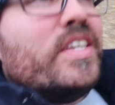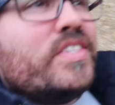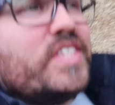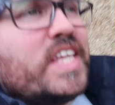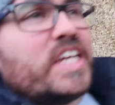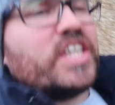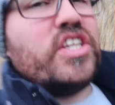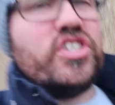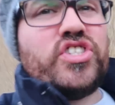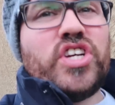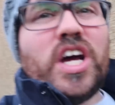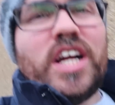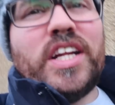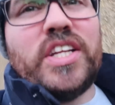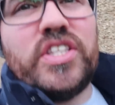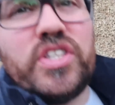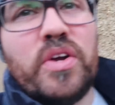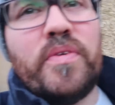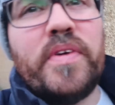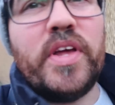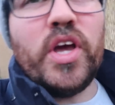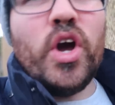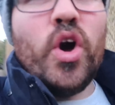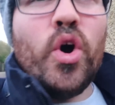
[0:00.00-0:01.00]
Second child
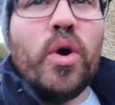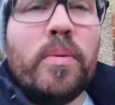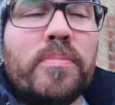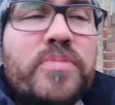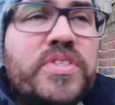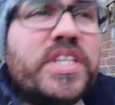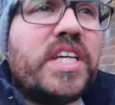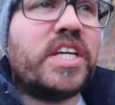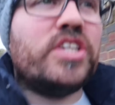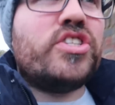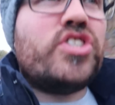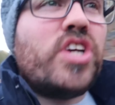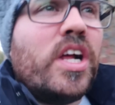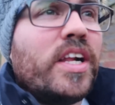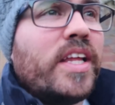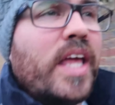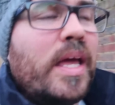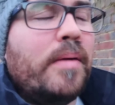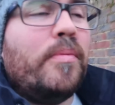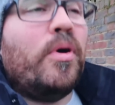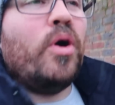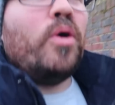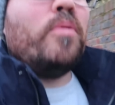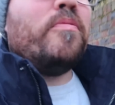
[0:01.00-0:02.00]
is already home. Second child
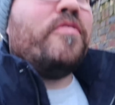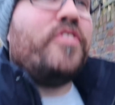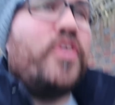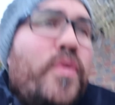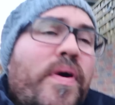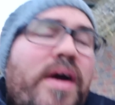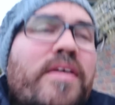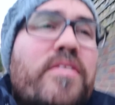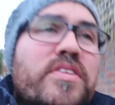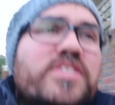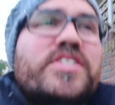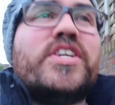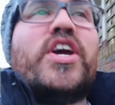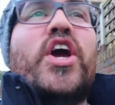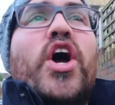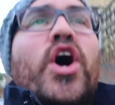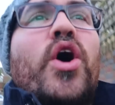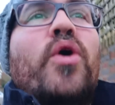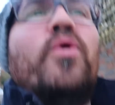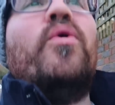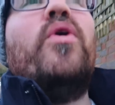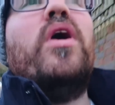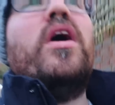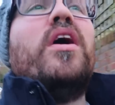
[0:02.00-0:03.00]
came home a few hours
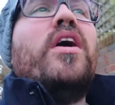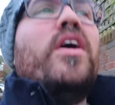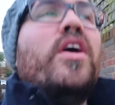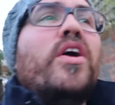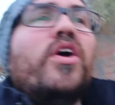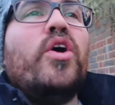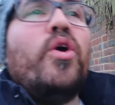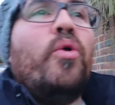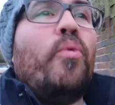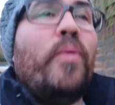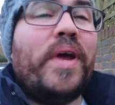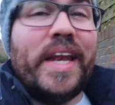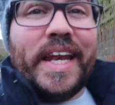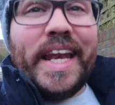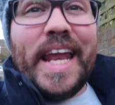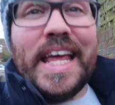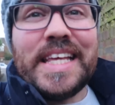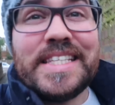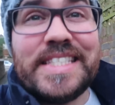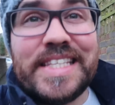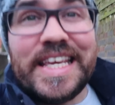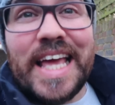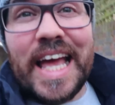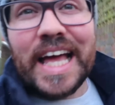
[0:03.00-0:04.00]
ago with
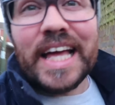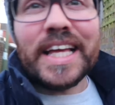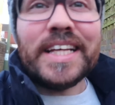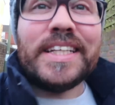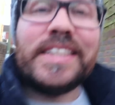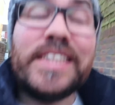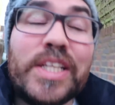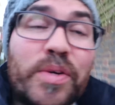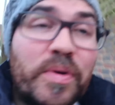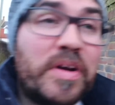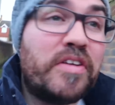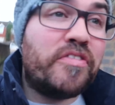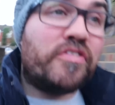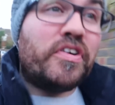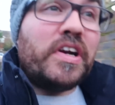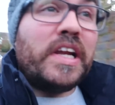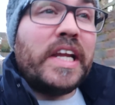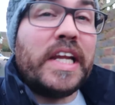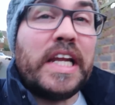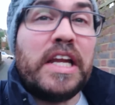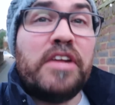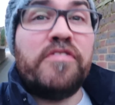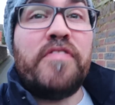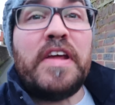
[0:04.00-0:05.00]
Alessia. They went for a
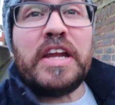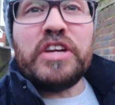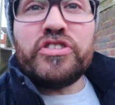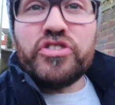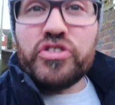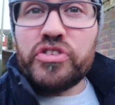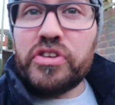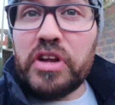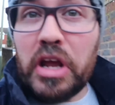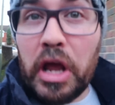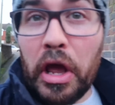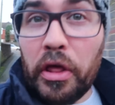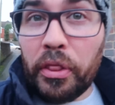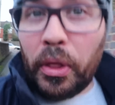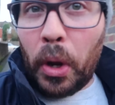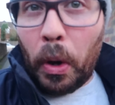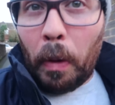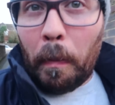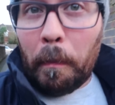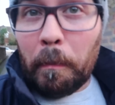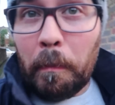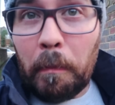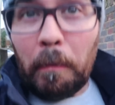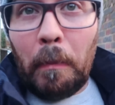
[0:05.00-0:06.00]
little adventure
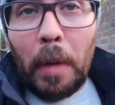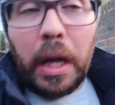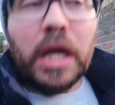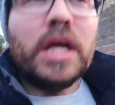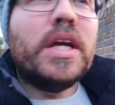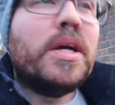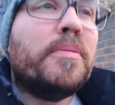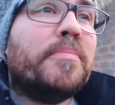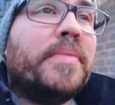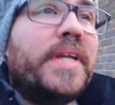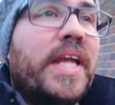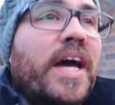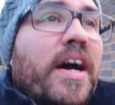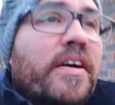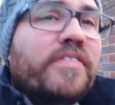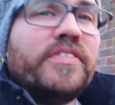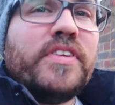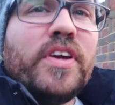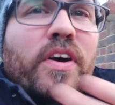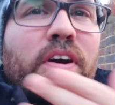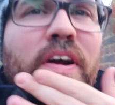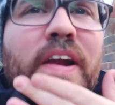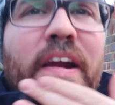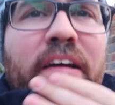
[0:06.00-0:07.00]
together. But now I
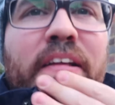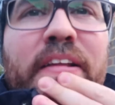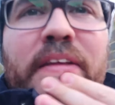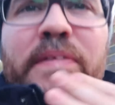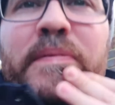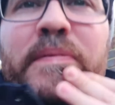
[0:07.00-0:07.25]
have to go collect